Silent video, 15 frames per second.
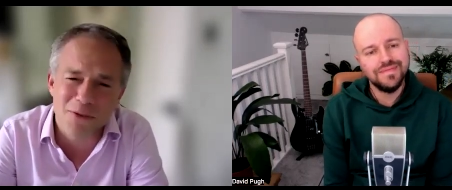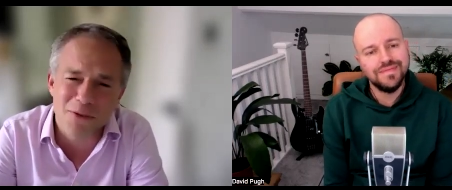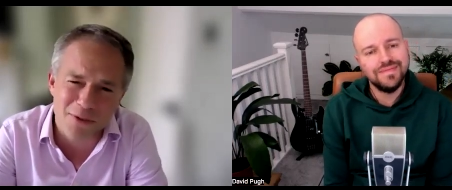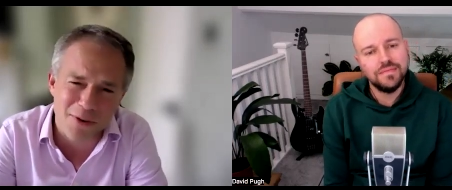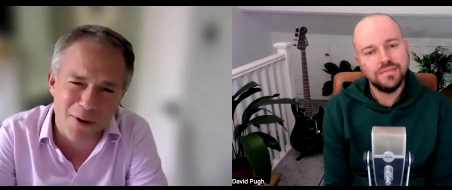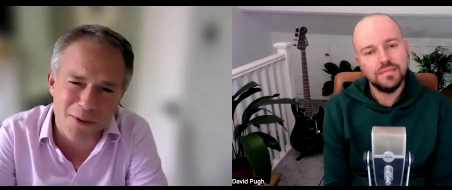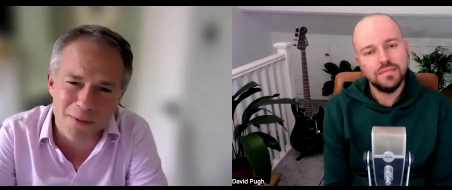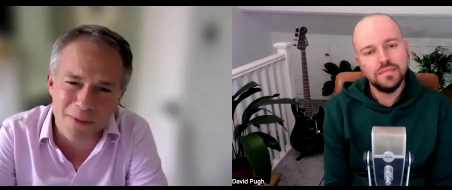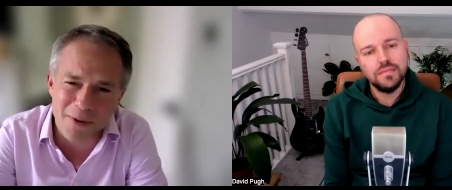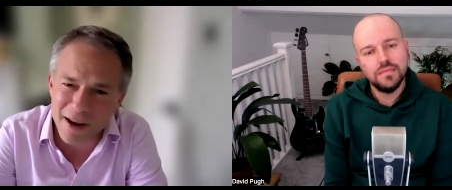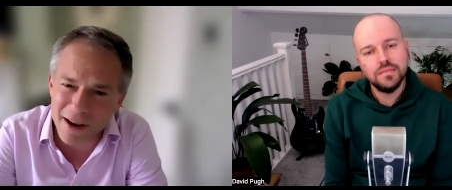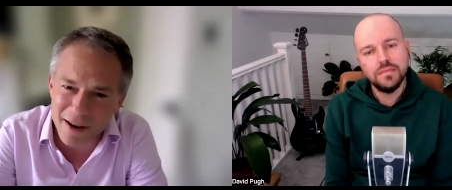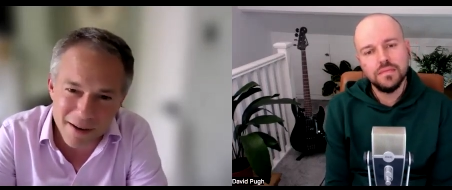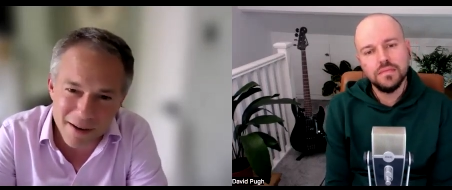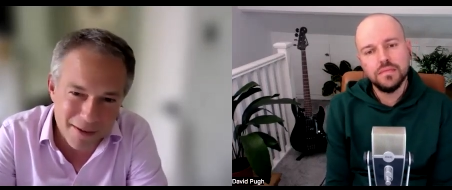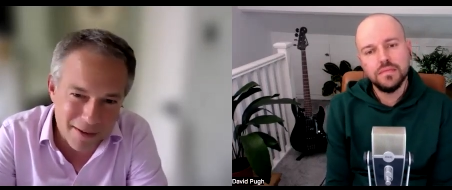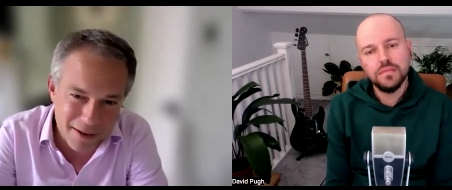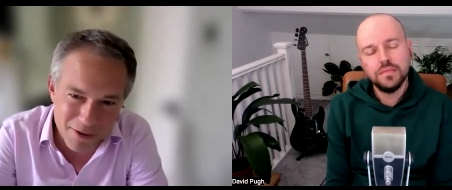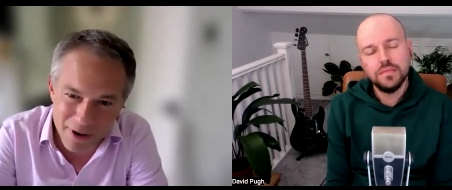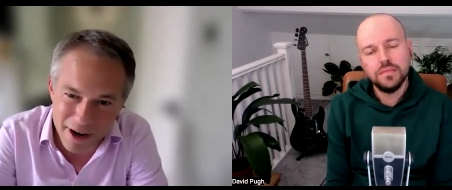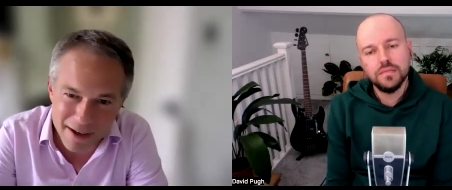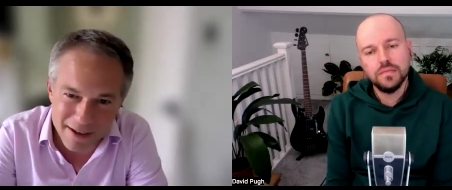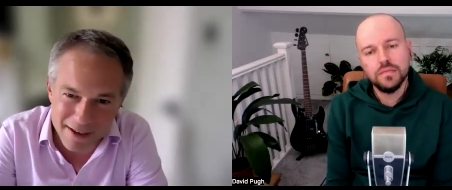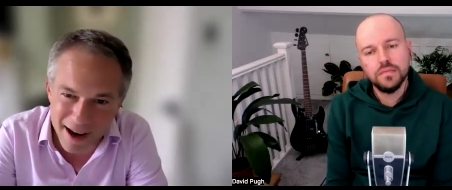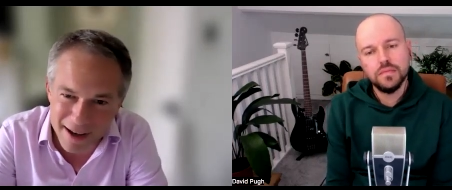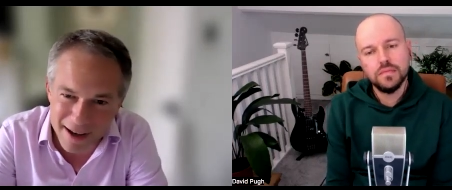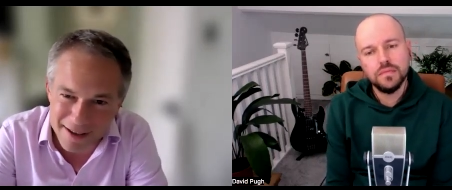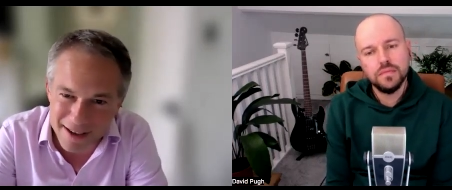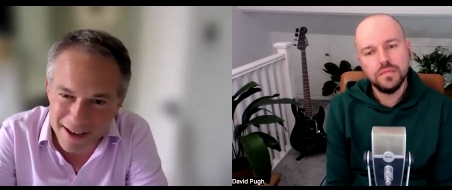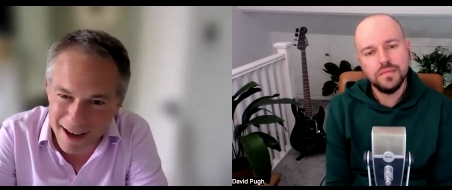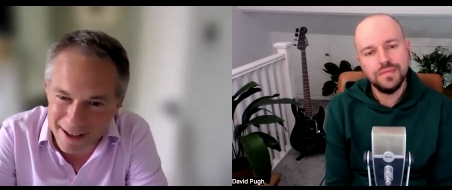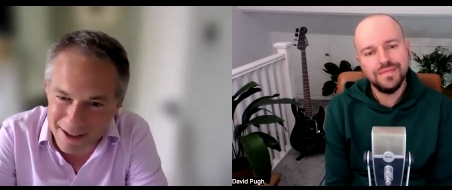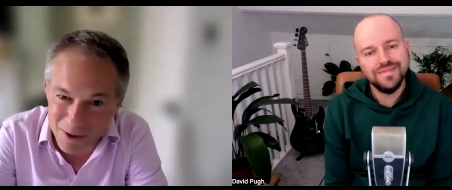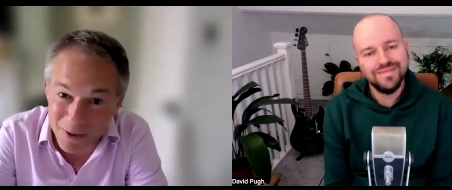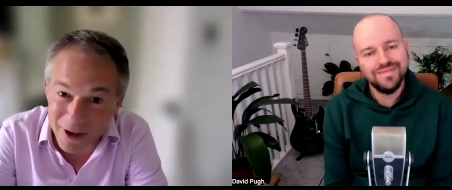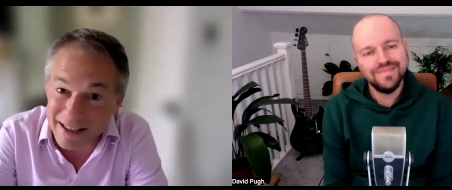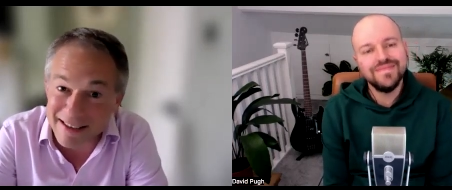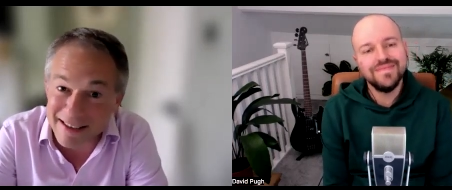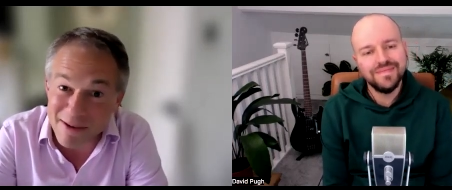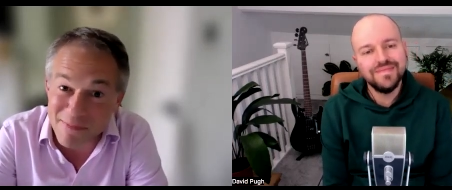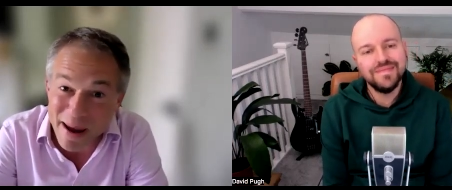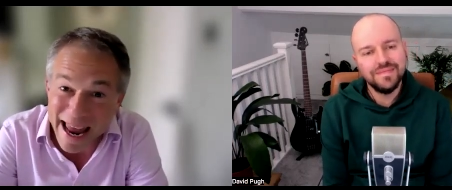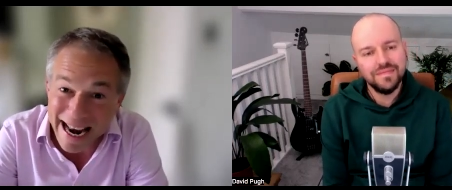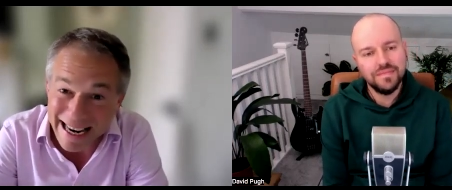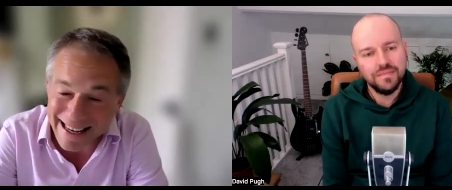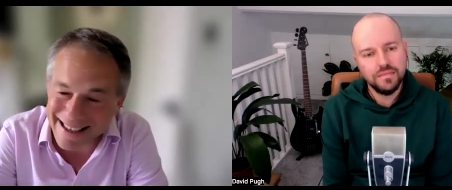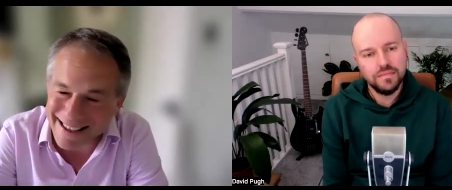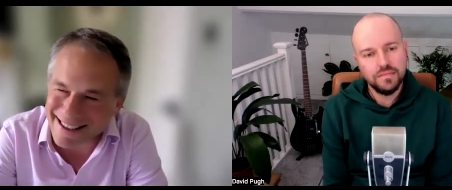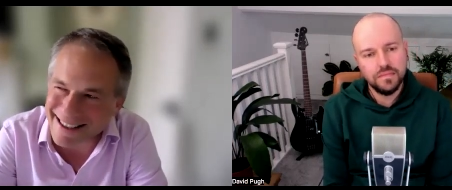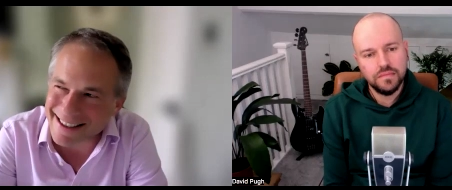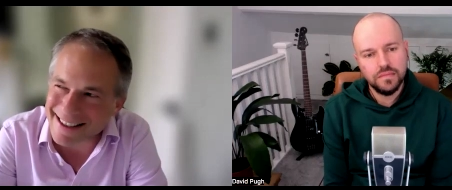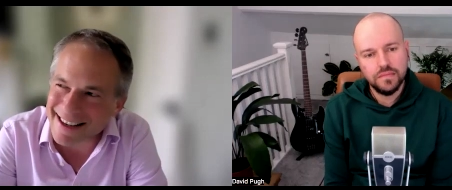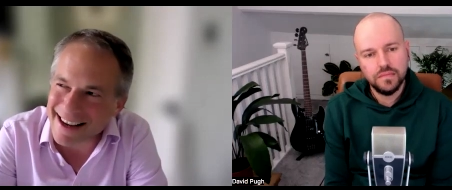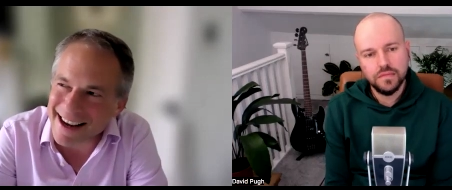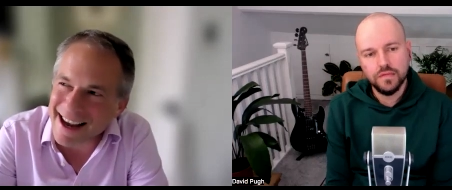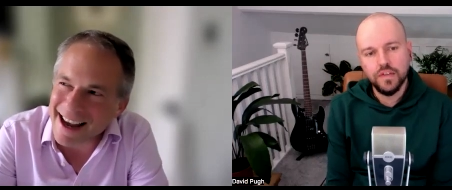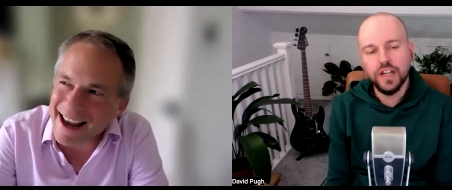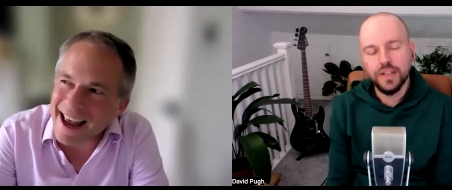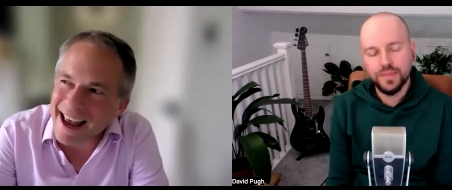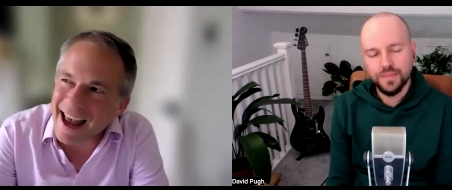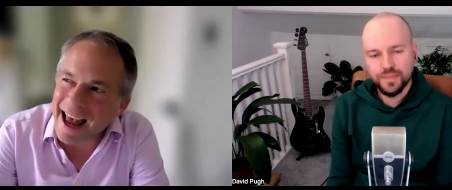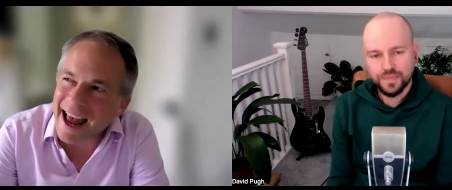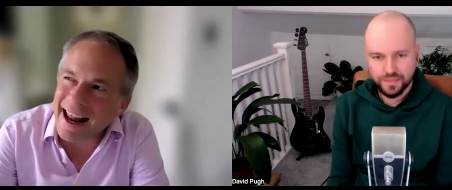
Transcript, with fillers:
Speaker 1: throw the dreaded answer at you. It depends. Right.